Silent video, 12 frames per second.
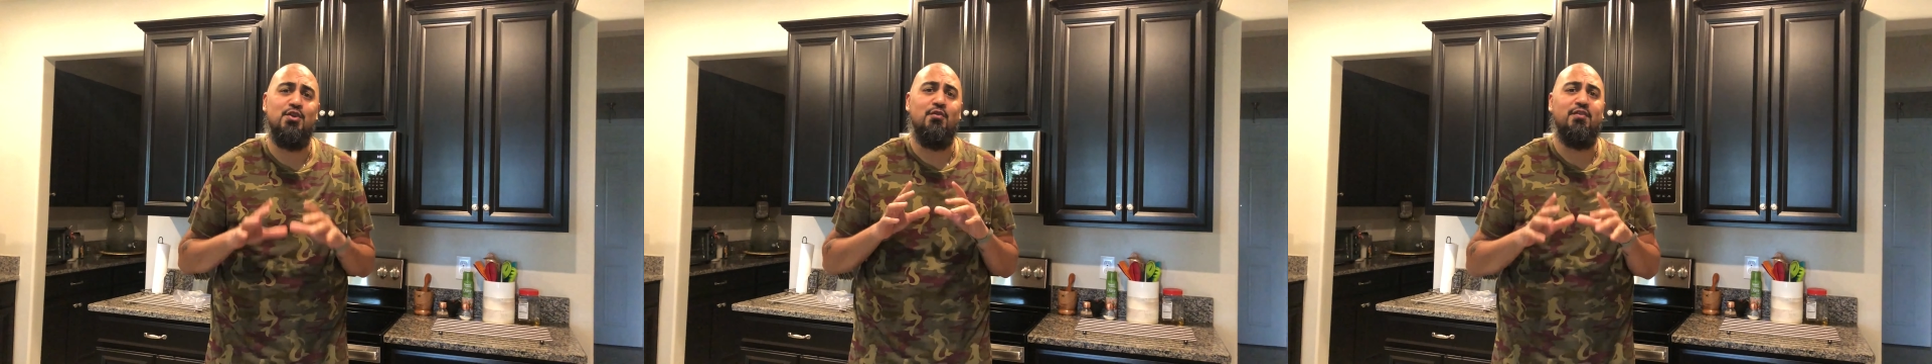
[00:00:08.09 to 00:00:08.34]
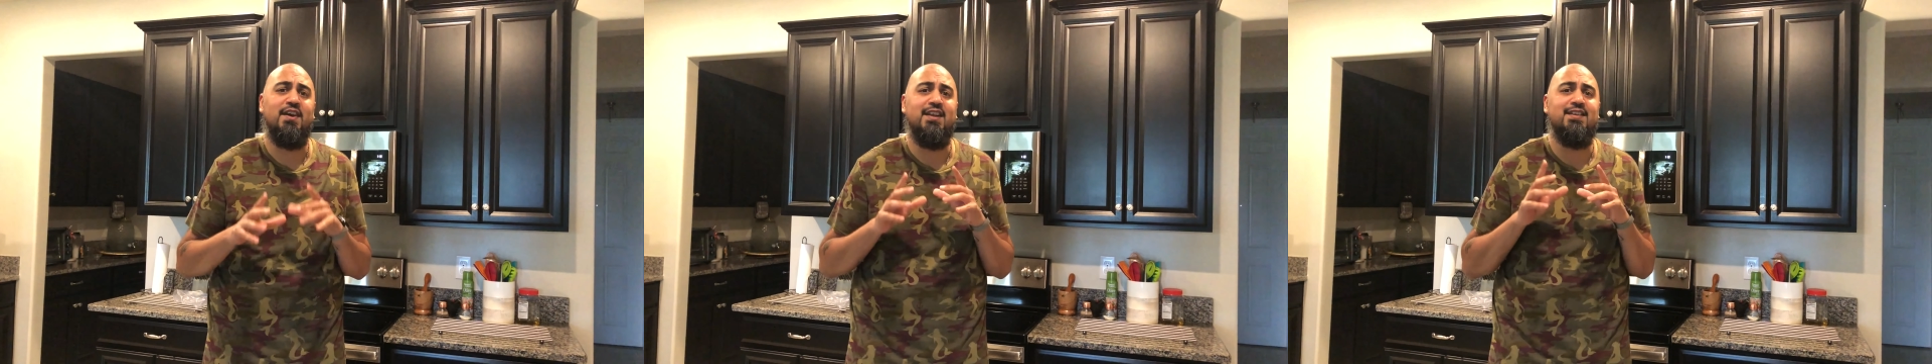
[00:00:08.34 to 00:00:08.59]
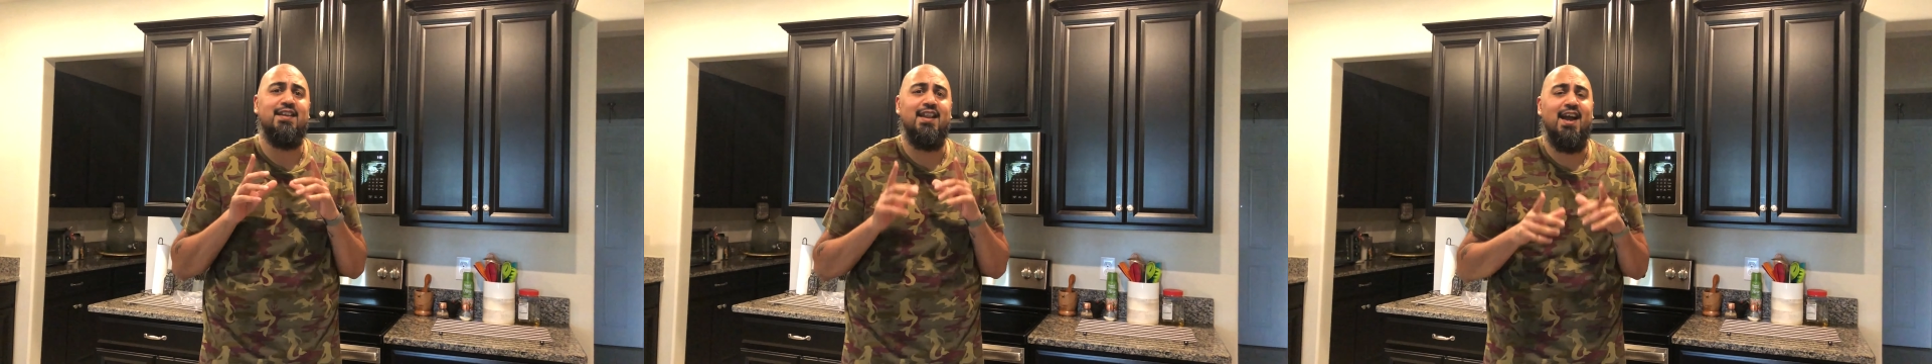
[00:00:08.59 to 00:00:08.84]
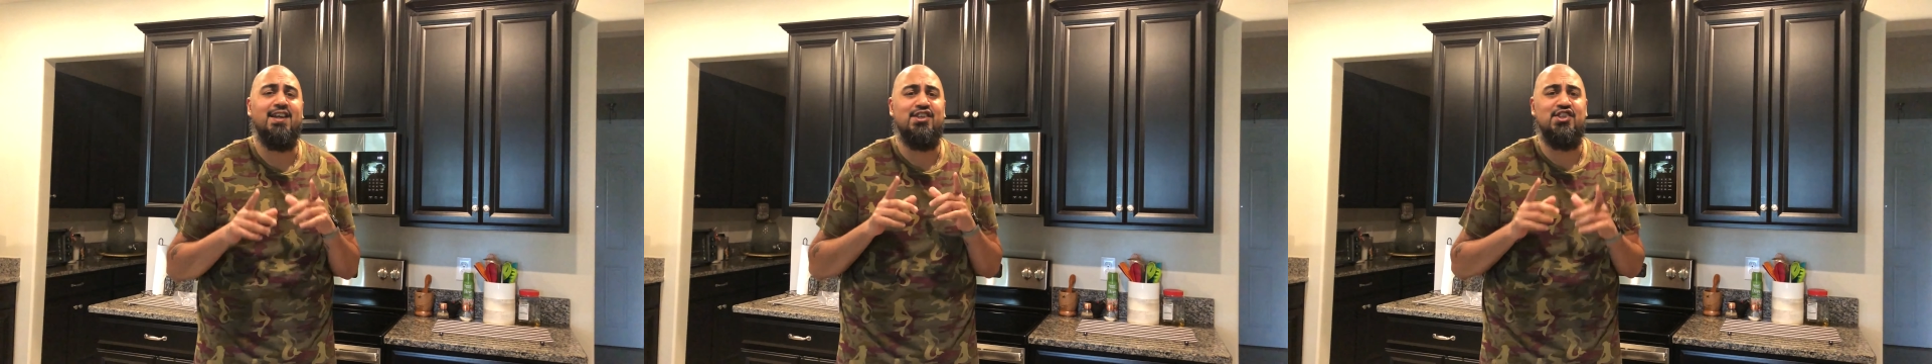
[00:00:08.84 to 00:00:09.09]
Don't forget to
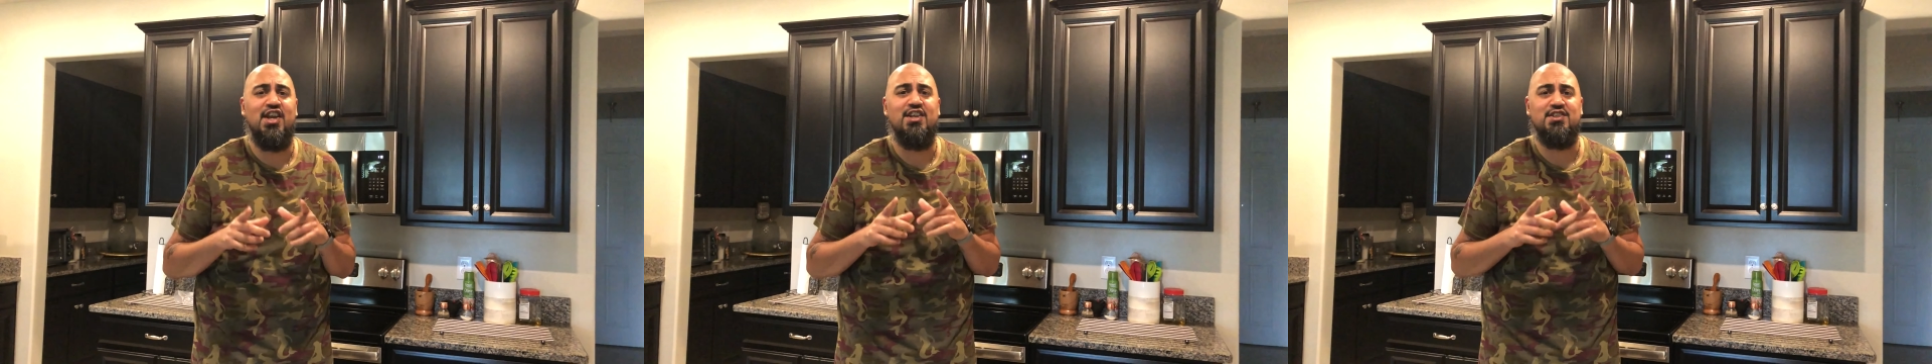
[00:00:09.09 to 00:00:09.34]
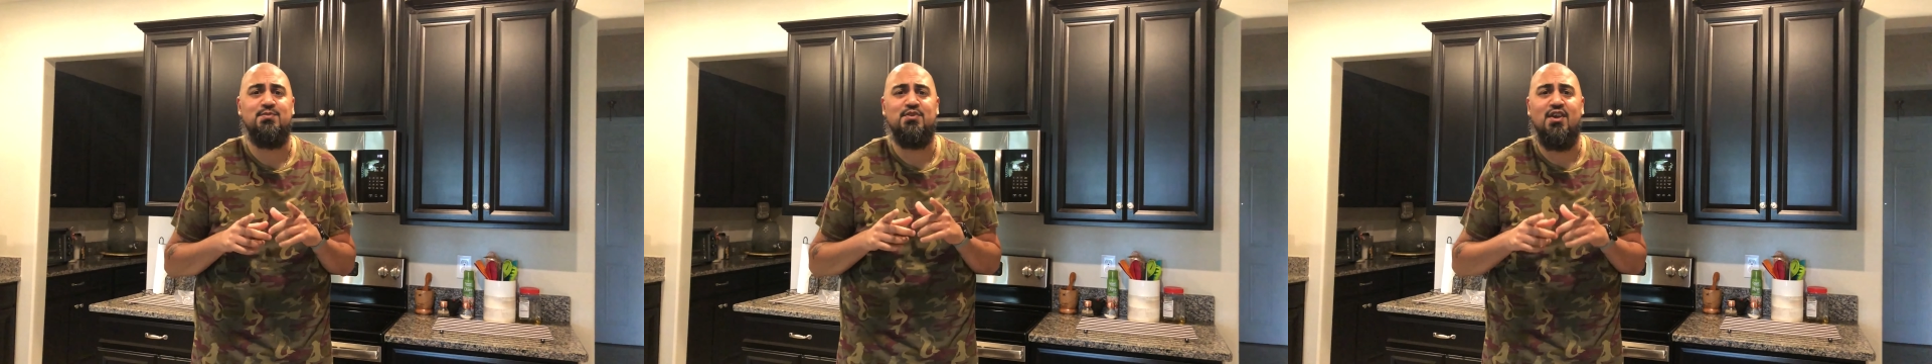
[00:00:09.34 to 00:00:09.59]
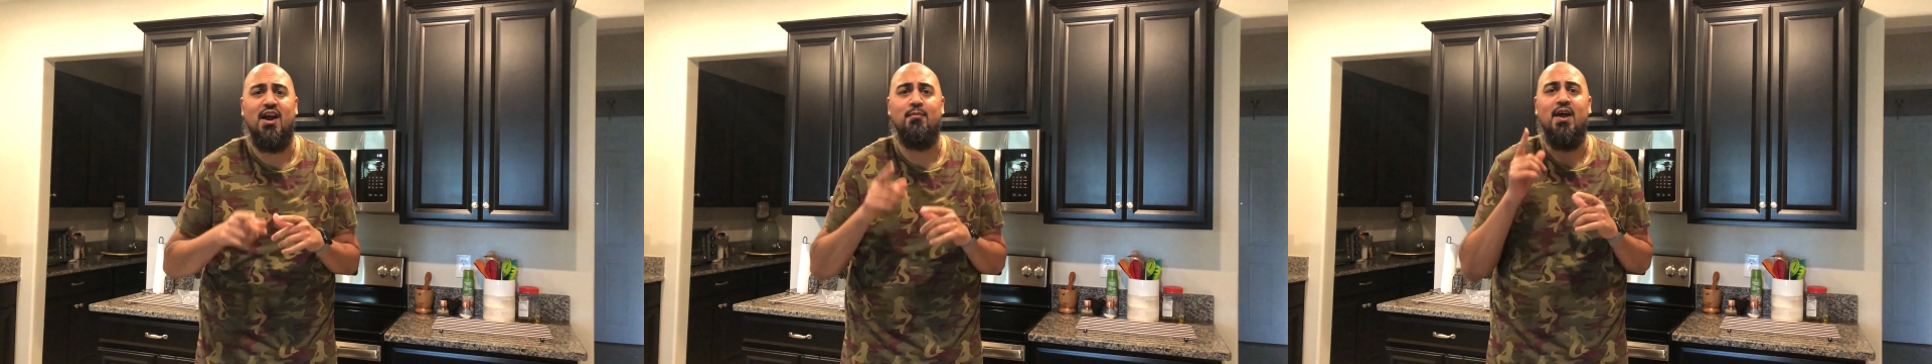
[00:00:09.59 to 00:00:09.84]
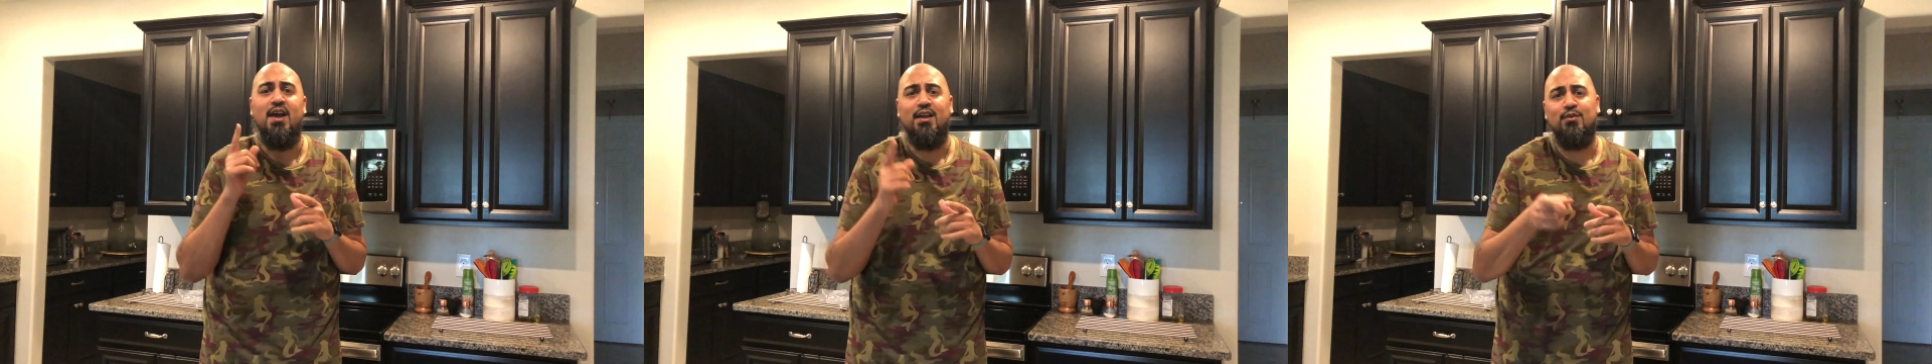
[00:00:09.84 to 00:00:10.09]
like, share, and
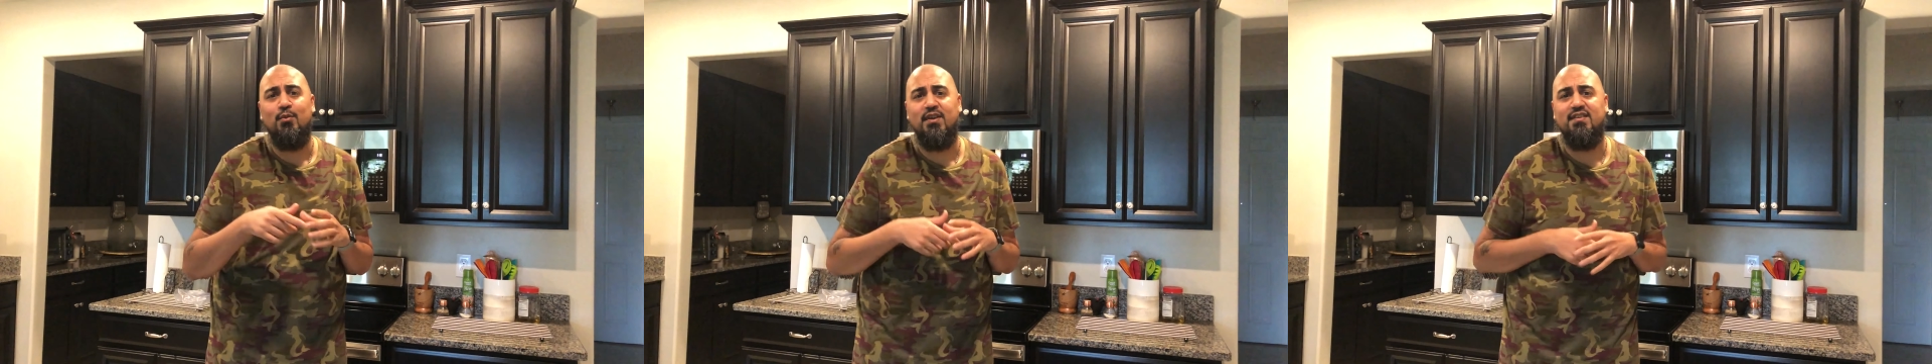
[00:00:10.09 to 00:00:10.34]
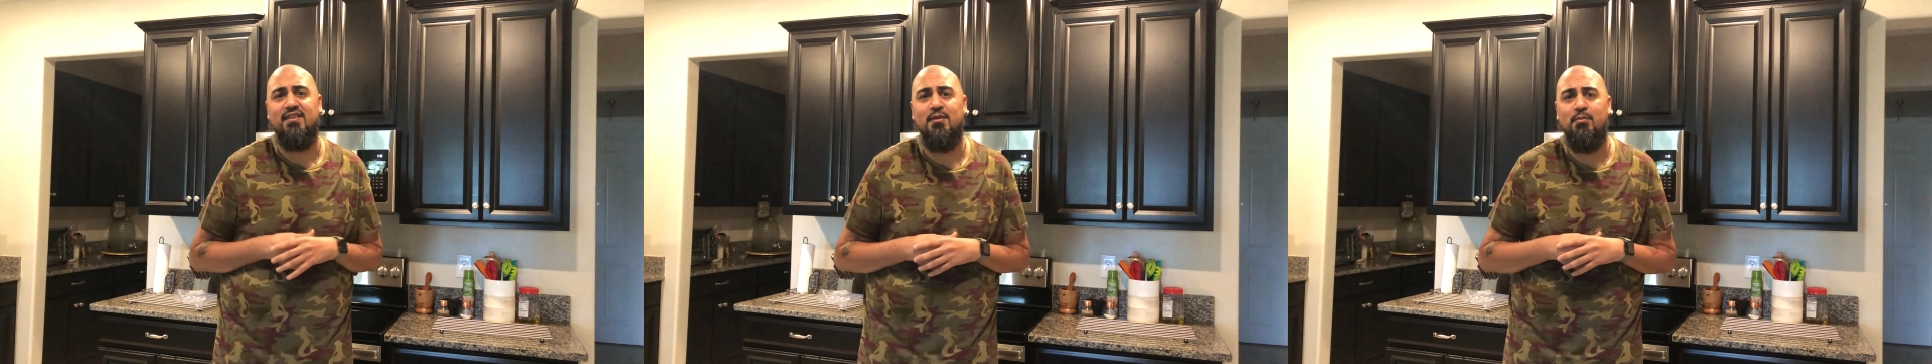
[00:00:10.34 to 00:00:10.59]
subscribe. It's What's in the